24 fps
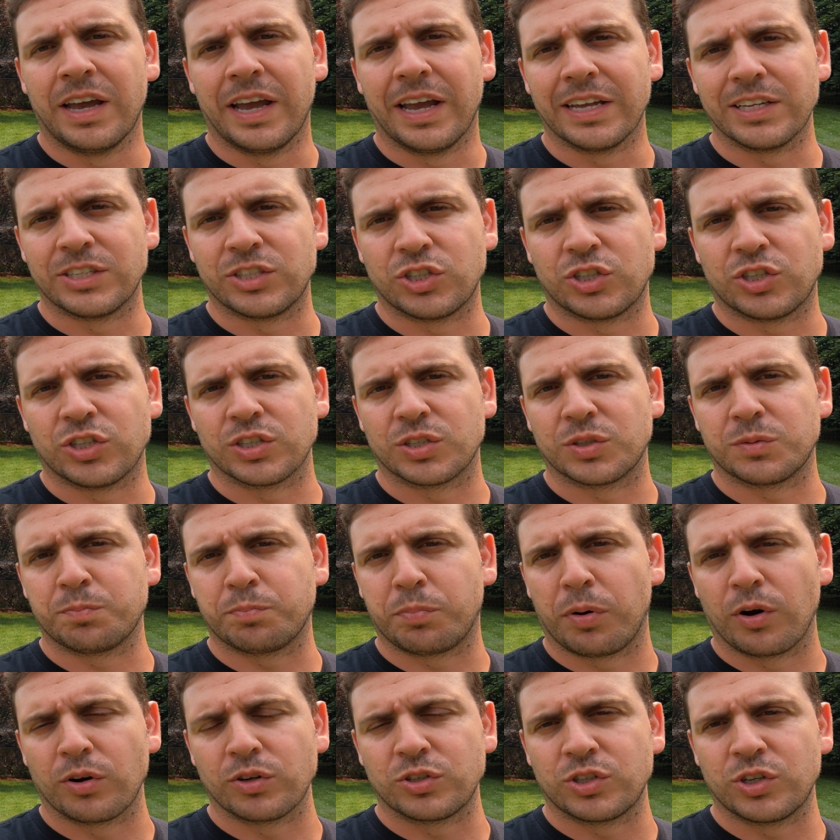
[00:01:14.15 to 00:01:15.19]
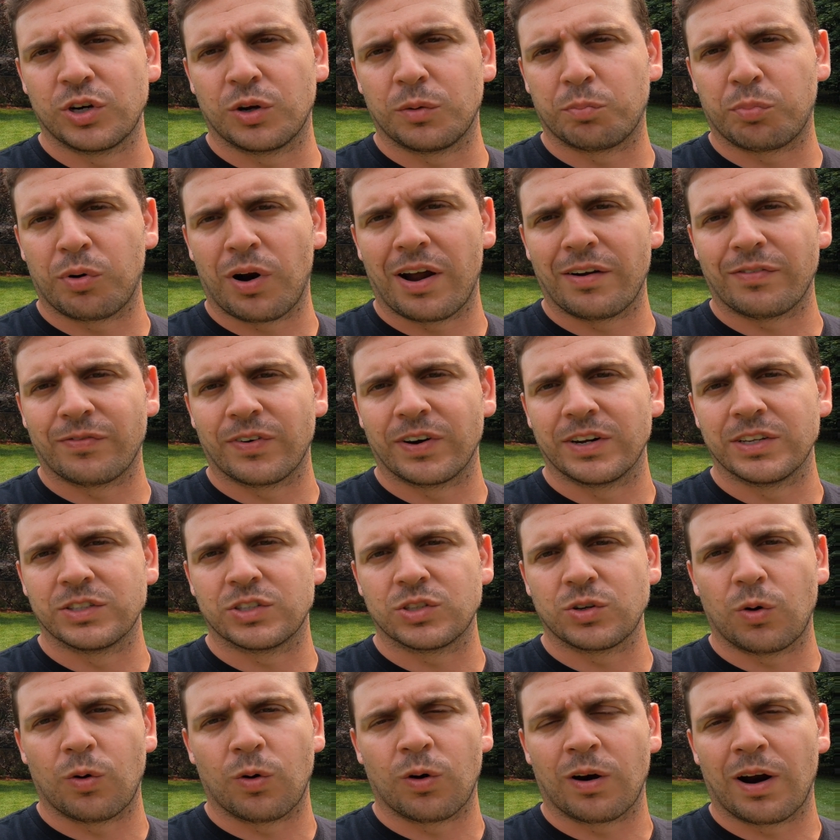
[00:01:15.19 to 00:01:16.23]
It's just personal
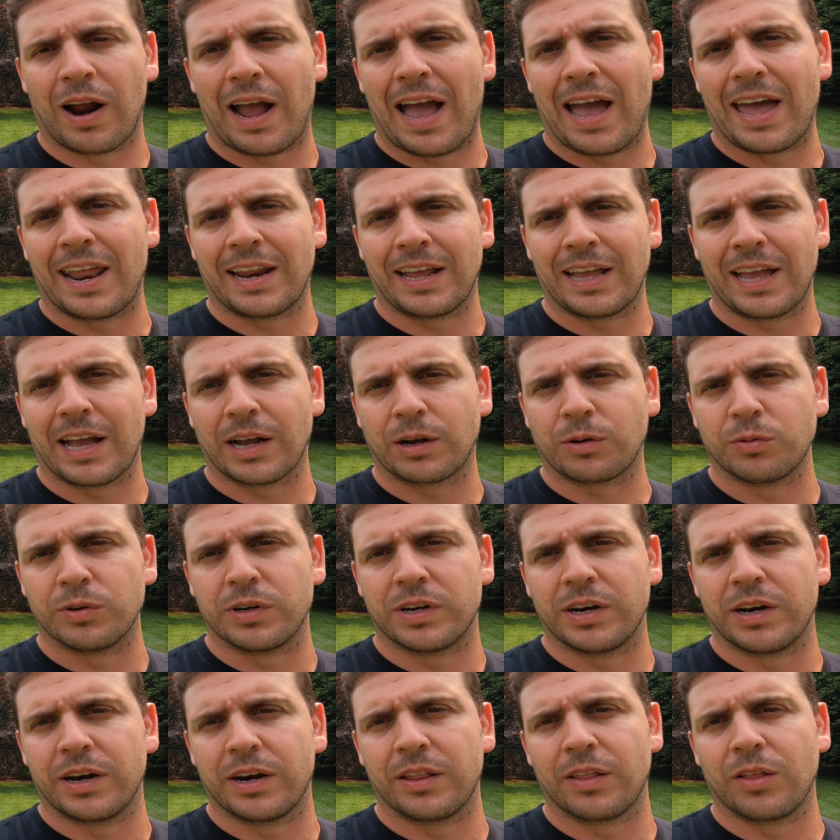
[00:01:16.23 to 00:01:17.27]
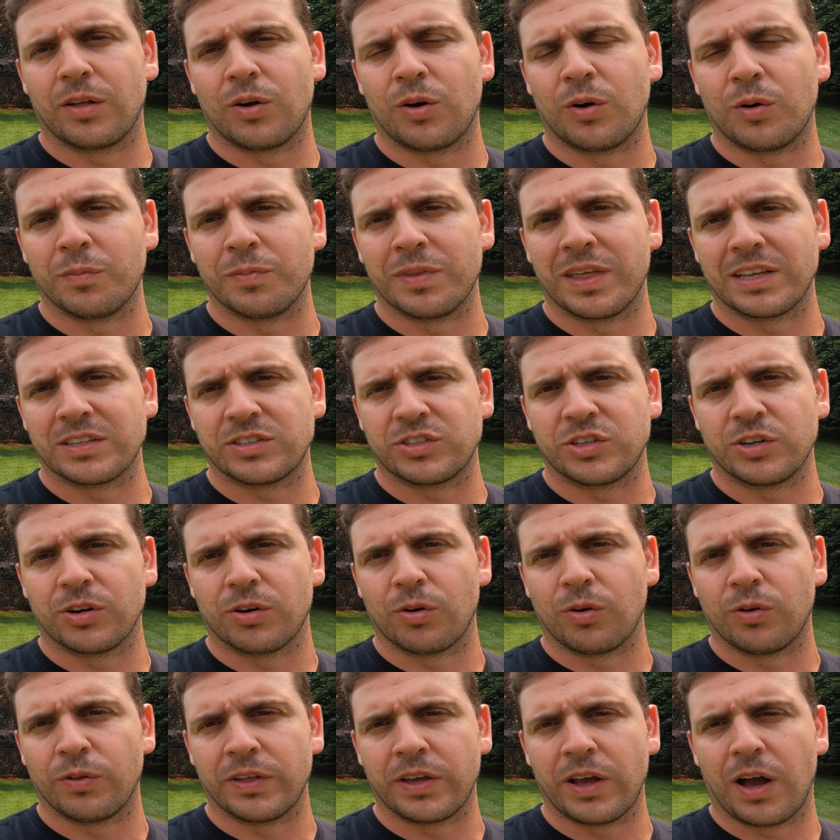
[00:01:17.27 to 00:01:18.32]
preference or adding equity to the home. That's
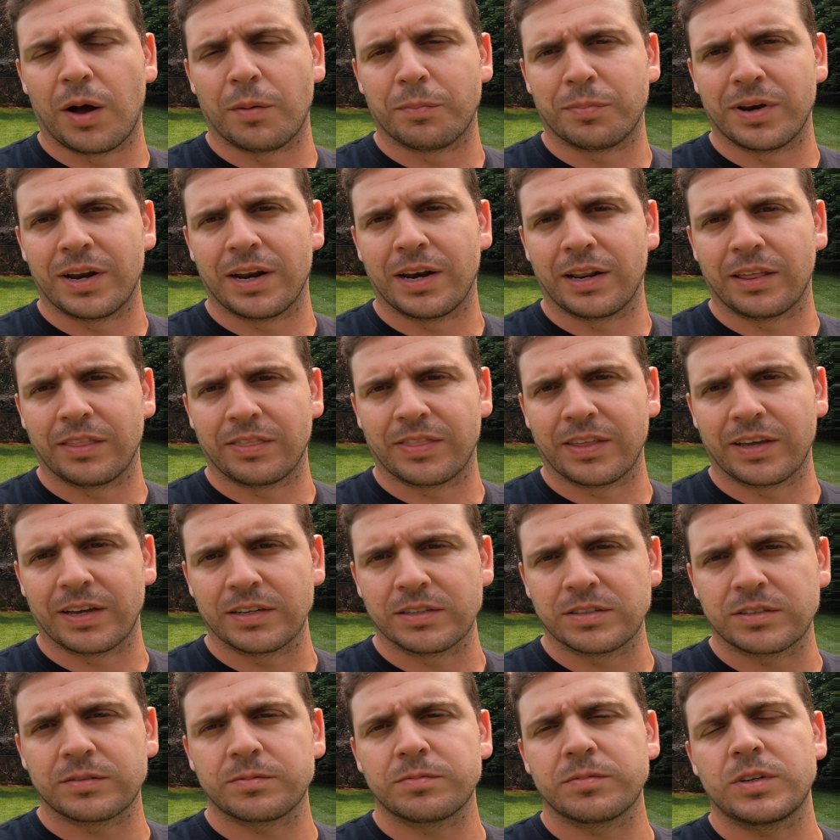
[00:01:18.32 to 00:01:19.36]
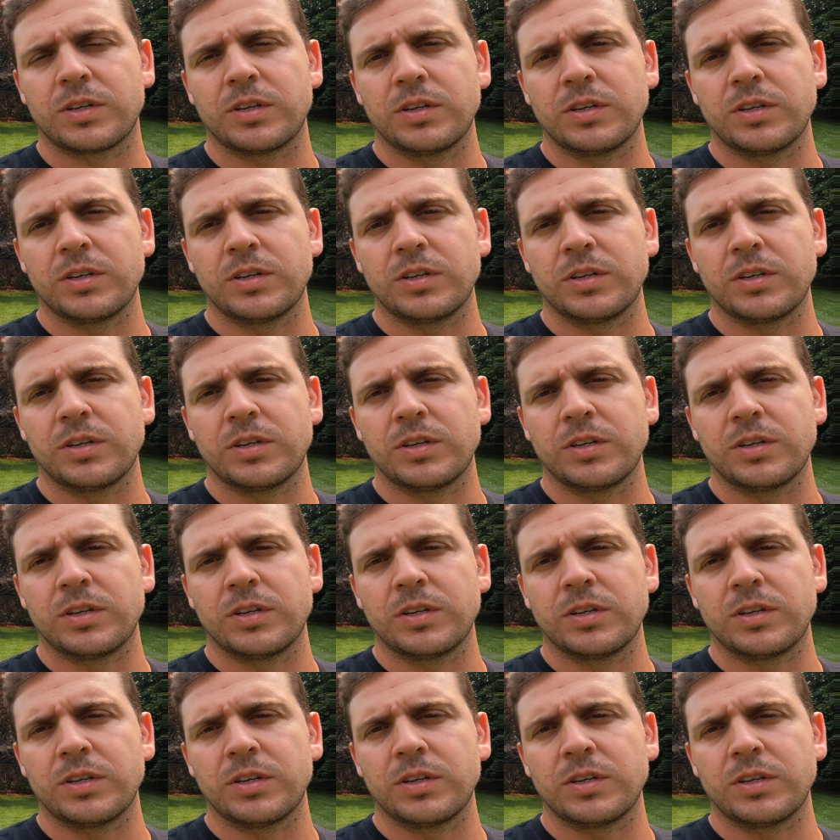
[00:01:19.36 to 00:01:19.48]
your only updating things.